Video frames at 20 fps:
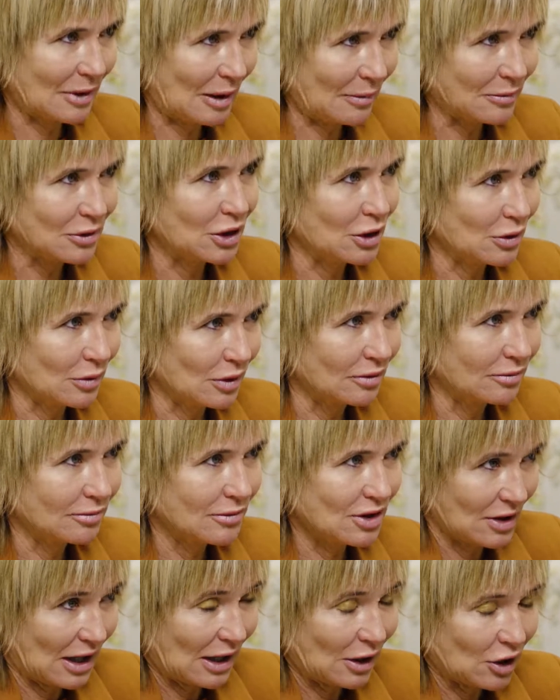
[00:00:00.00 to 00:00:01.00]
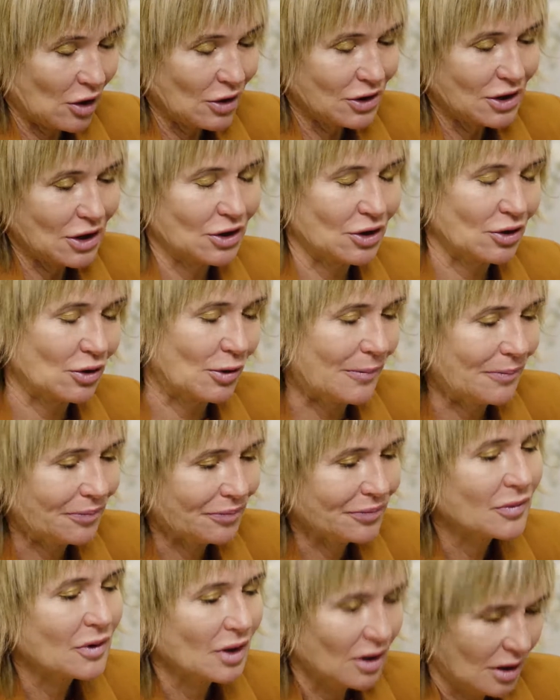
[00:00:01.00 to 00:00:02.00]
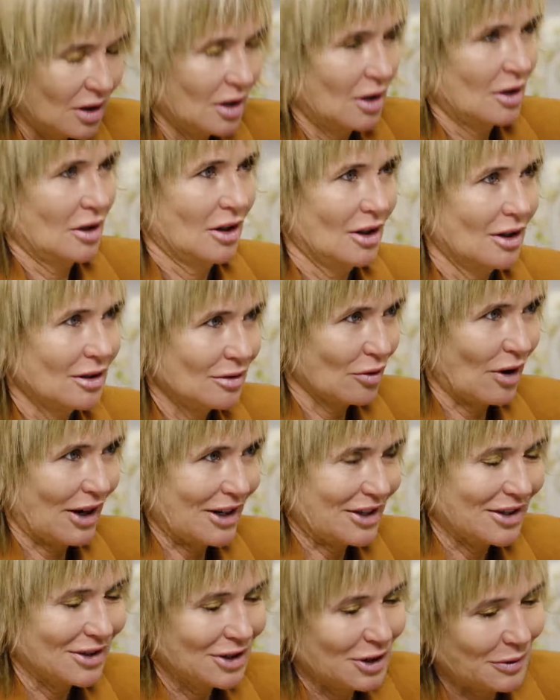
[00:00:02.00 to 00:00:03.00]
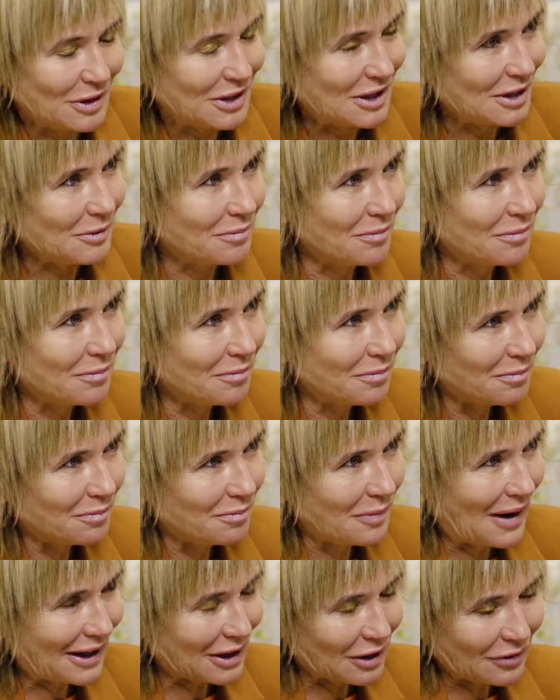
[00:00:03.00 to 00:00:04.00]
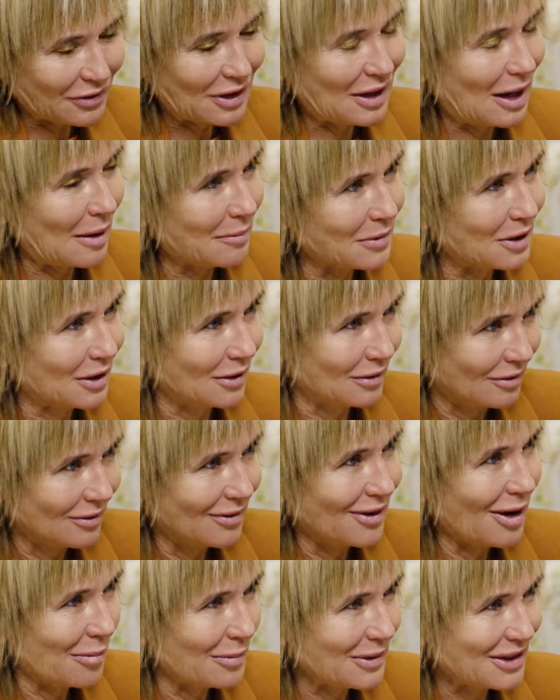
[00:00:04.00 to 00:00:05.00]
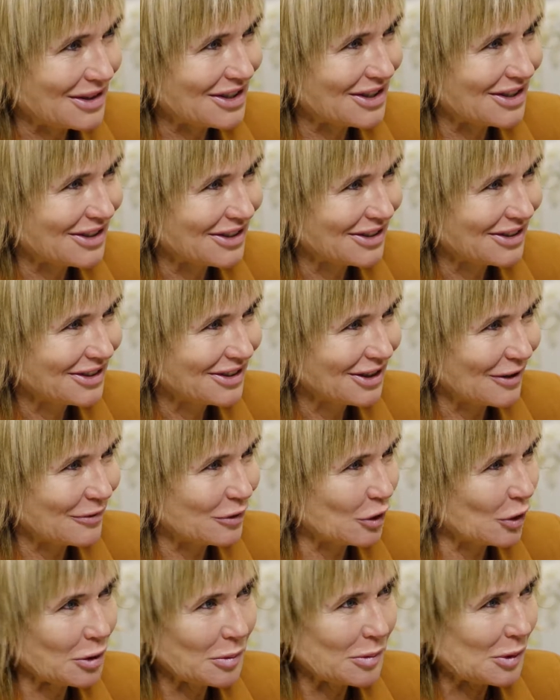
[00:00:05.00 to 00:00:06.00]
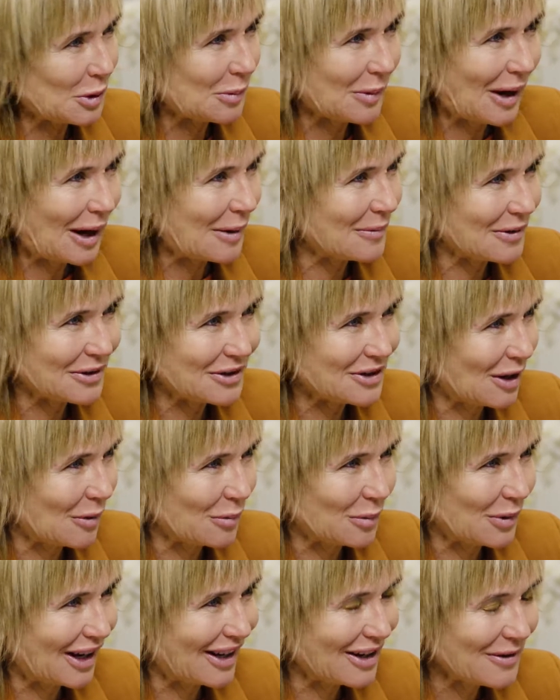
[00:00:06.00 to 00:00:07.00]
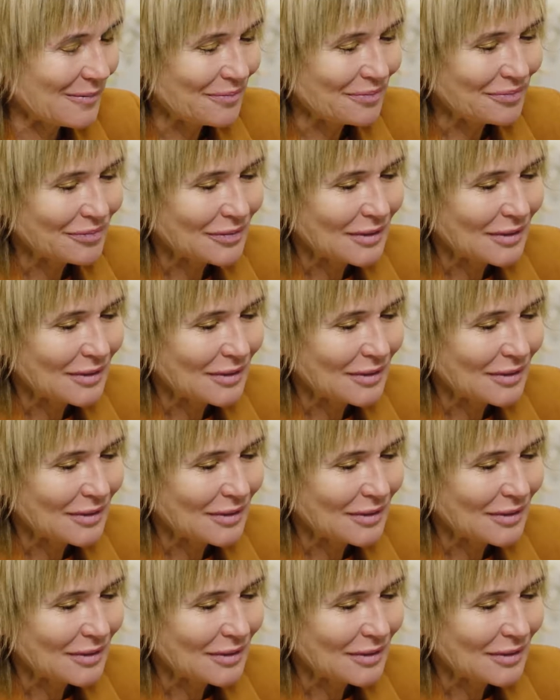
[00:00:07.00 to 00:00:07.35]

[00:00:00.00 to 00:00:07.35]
them come to you and start a coaching school. Right. So we did back of the napkin numbers. I've got the bit of paper somewhere.